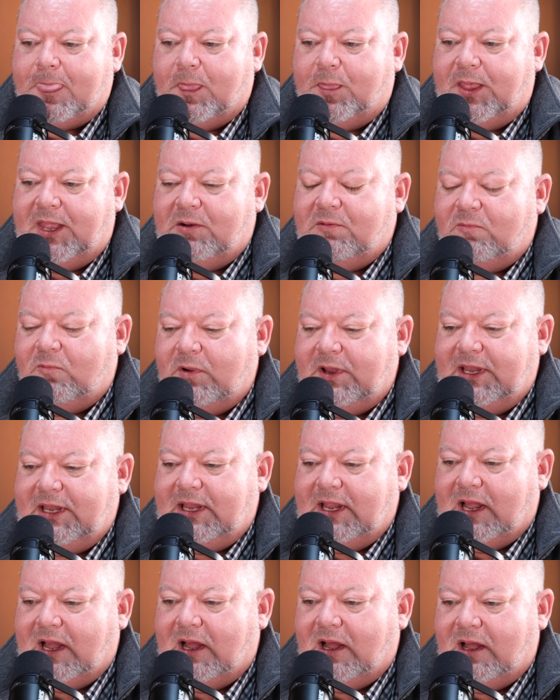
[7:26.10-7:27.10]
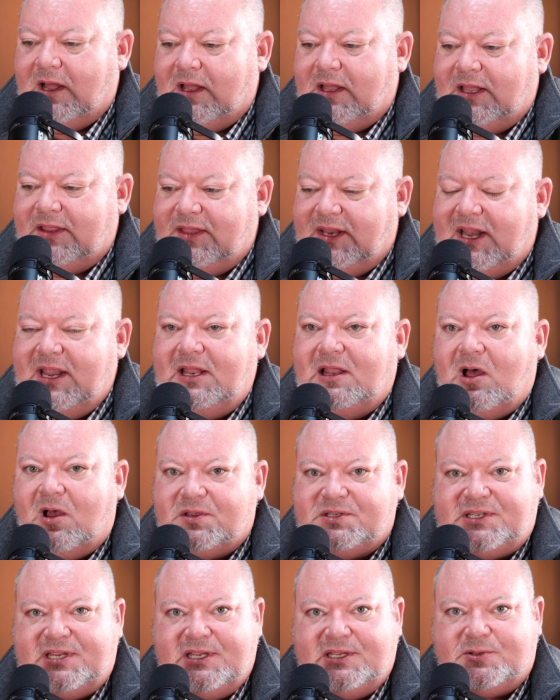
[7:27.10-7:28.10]
then we, uh, then he
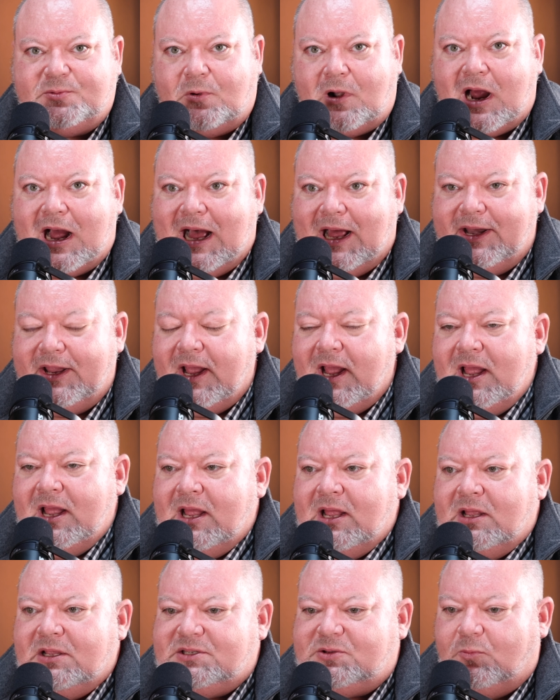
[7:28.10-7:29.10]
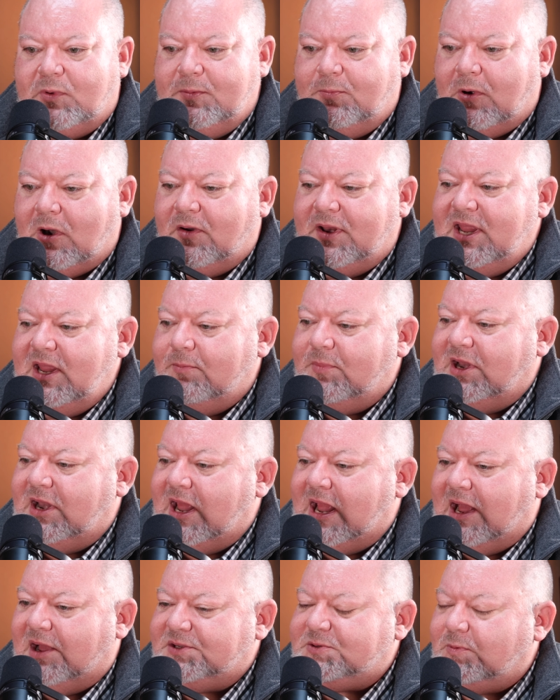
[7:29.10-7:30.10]
lost his ride, so we brought him in
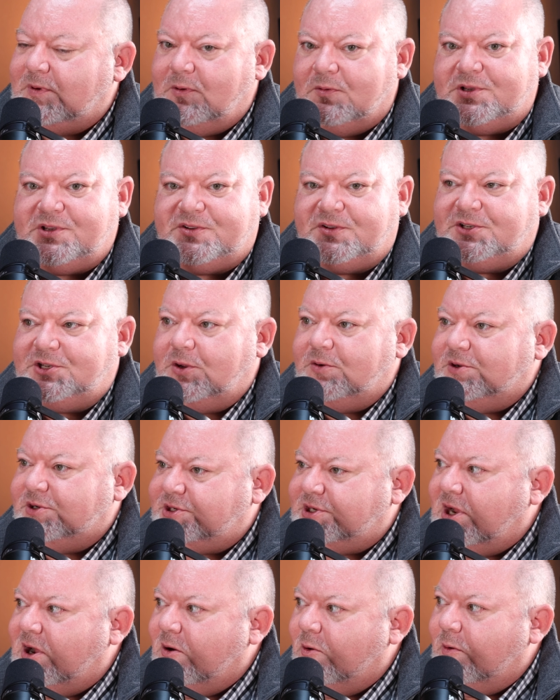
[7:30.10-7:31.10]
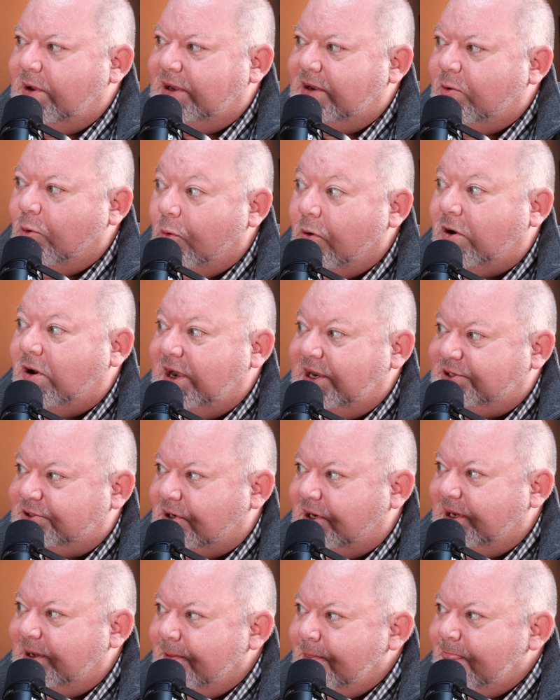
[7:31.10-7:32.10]
house. We were shooting a show in order
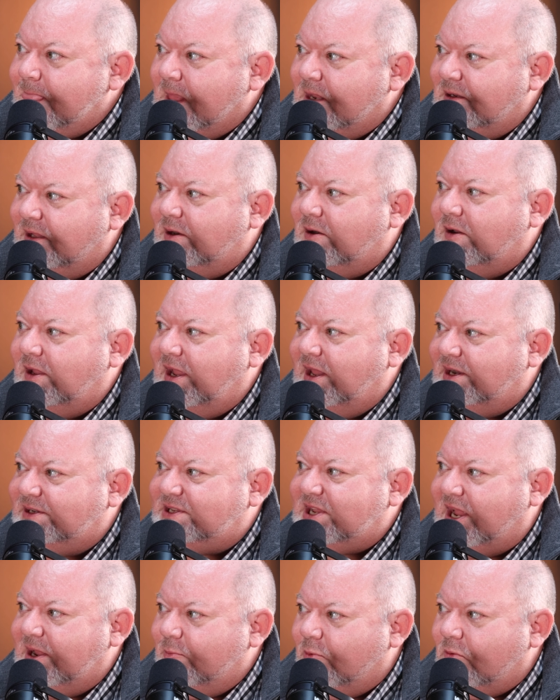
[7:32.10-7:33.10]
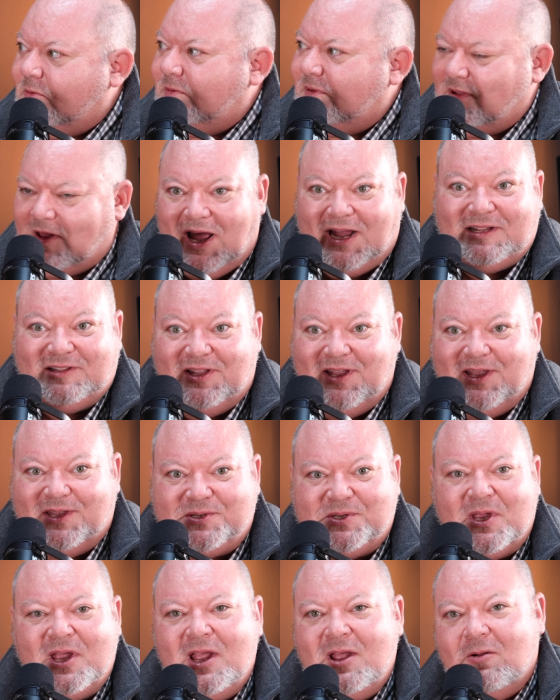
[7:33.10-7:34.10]
entry. Literally at a table like
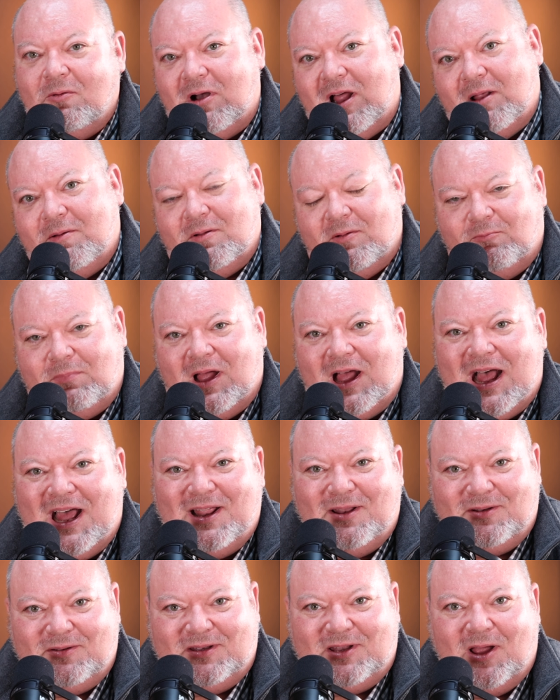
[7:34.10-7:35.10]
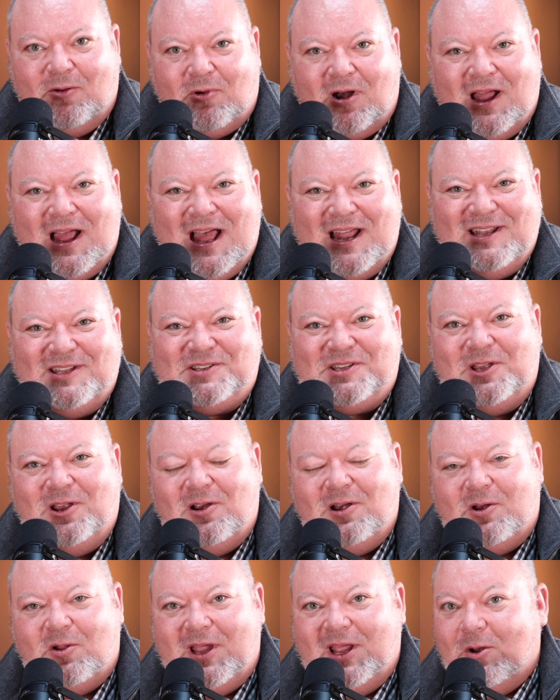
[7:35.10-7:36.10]
this, right behind behind us
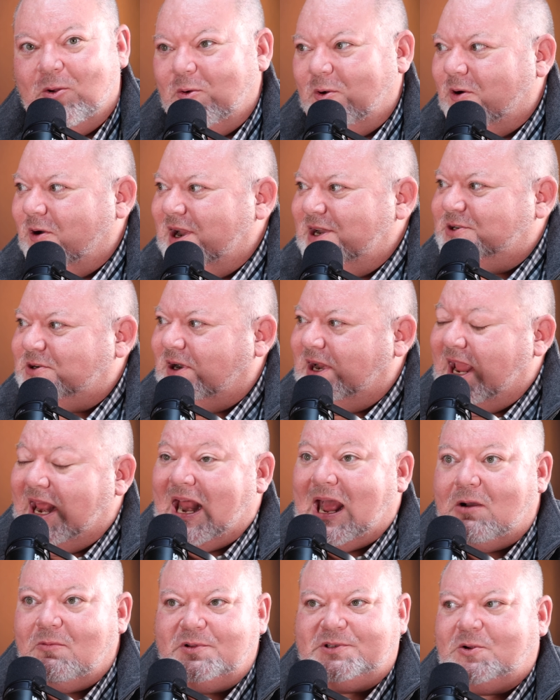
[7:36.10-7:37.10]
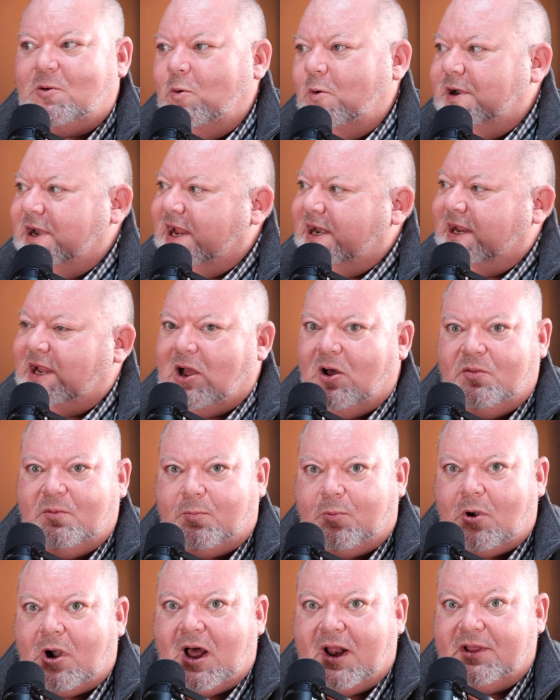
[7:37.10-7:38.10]
here in, in order entry. And I was coordinating all
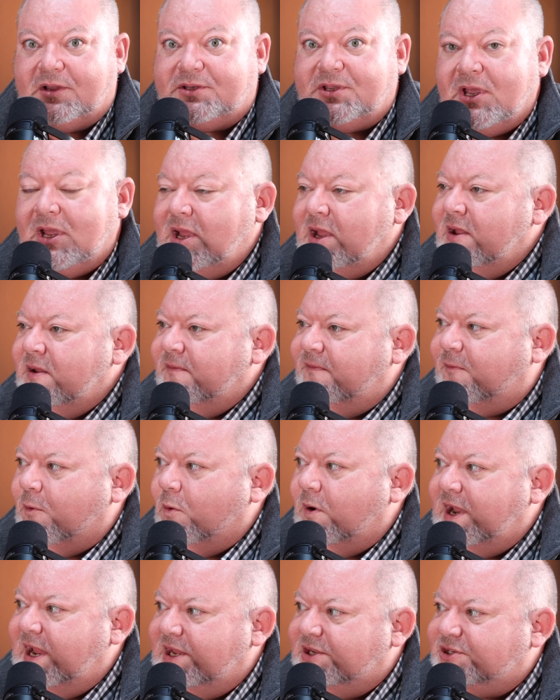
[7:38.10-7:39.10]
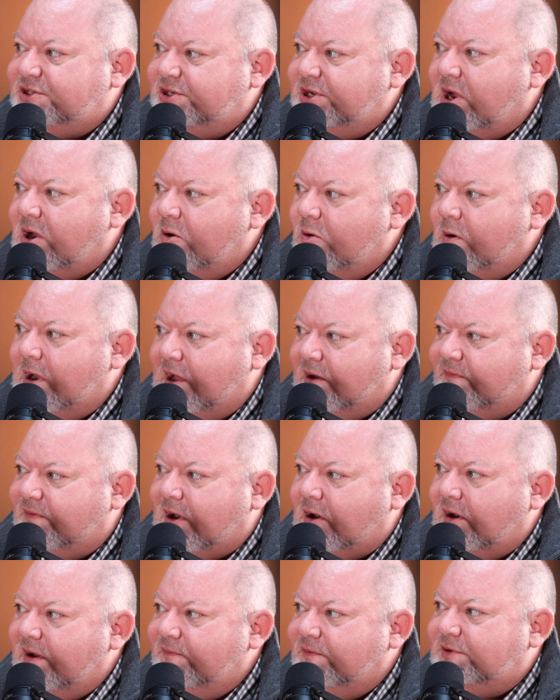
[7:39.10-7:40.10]
the product for his show out of
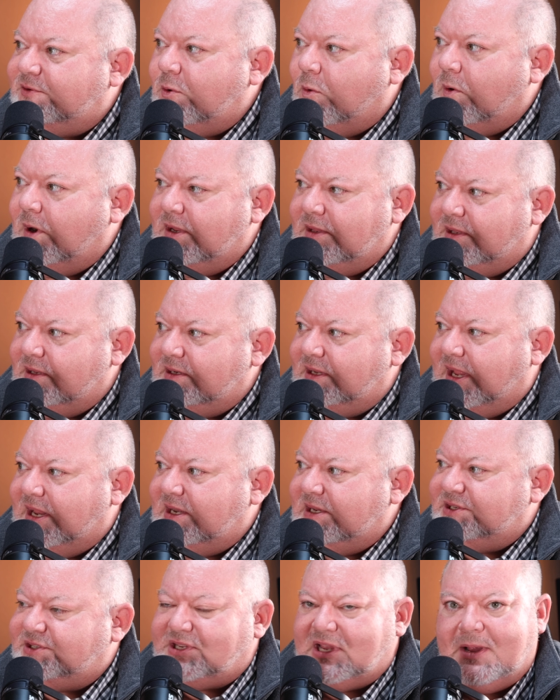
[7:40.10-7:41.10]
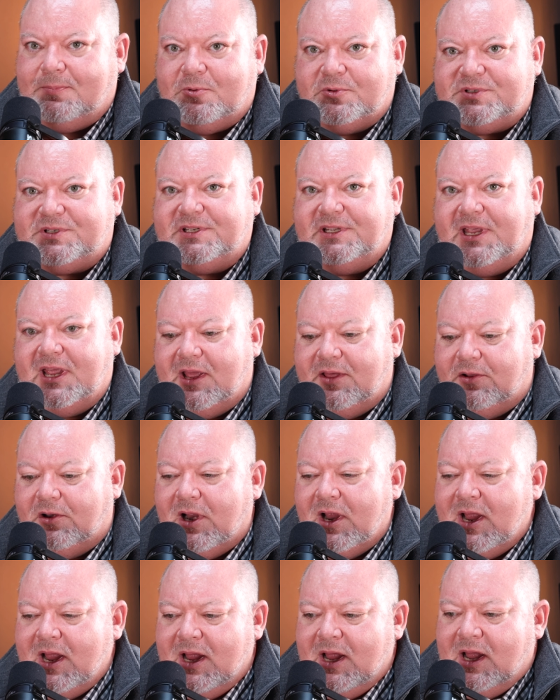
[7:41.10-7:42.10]
our inventory, that, getting his samples together,
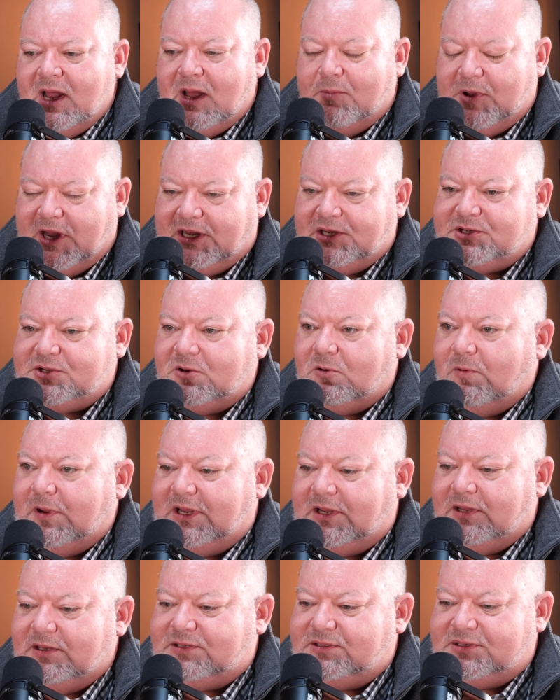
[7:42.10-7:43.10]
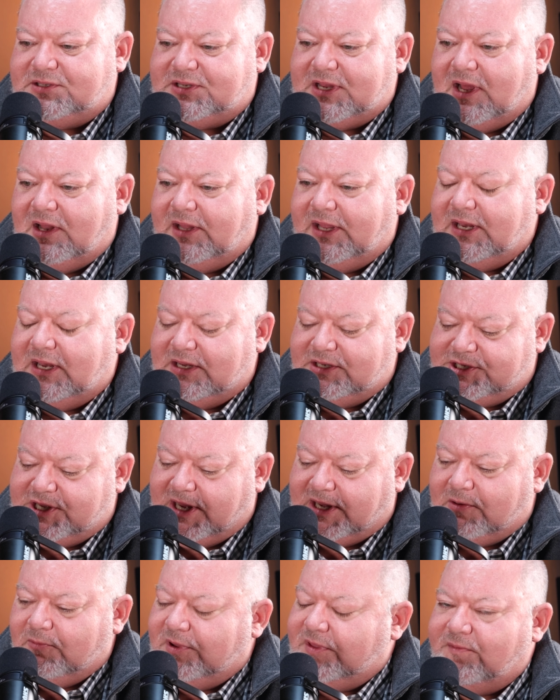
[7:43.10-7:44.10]
making sure we could sell it and
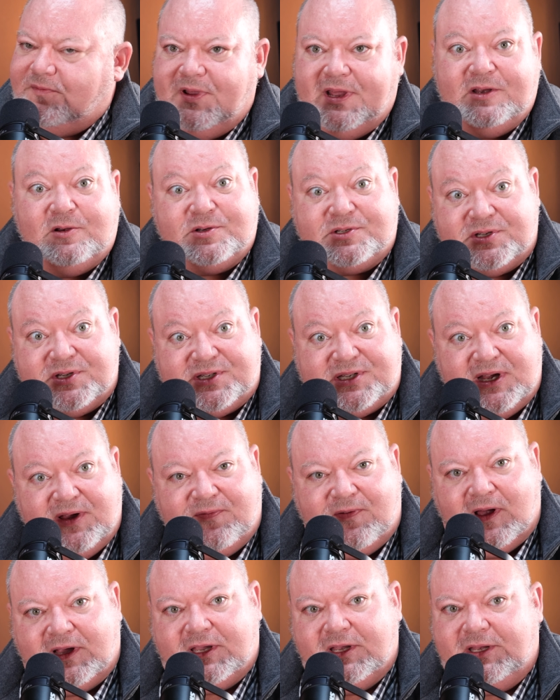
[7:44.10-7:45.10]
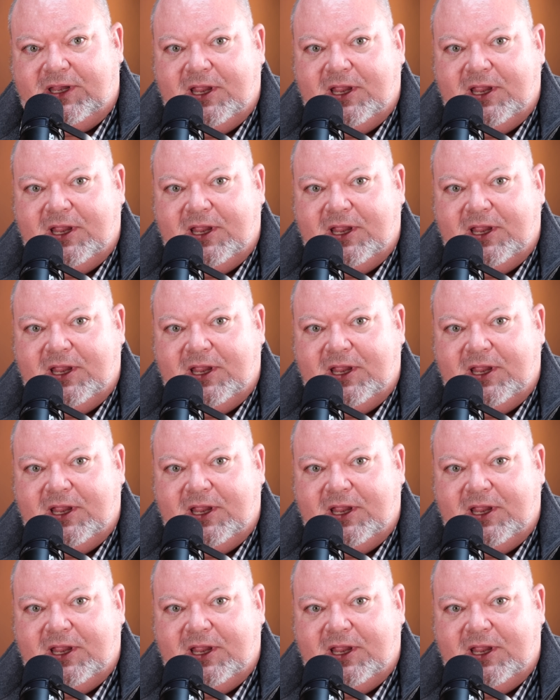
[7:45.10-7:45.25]
checking with the vendors to see if I could